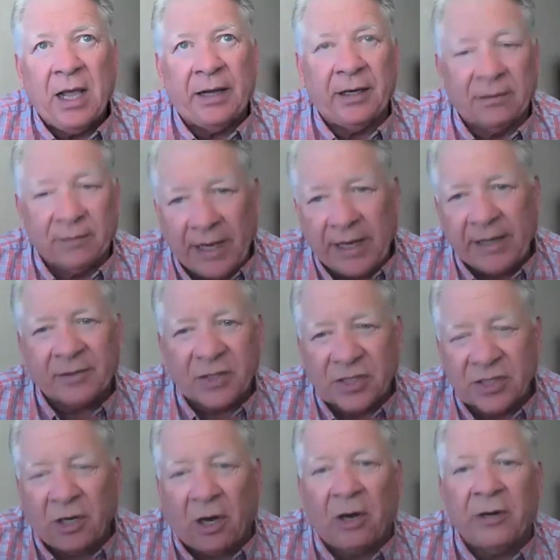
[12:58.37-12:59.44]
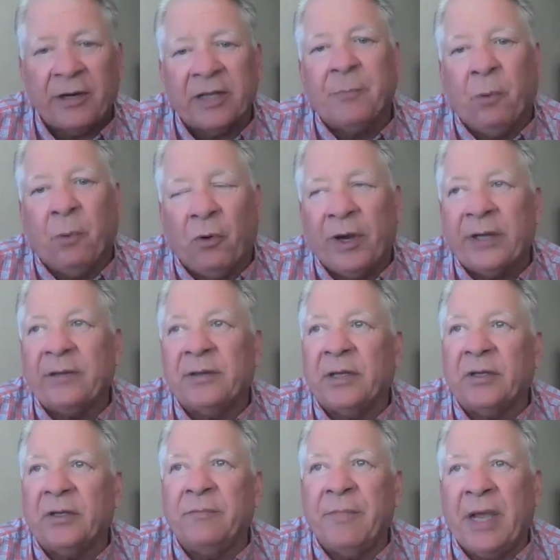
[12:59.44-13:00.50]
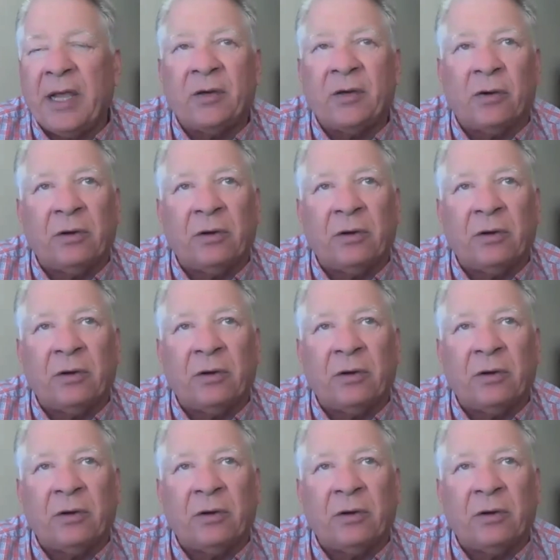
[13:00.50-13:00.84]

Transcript: And I like the starting point that you made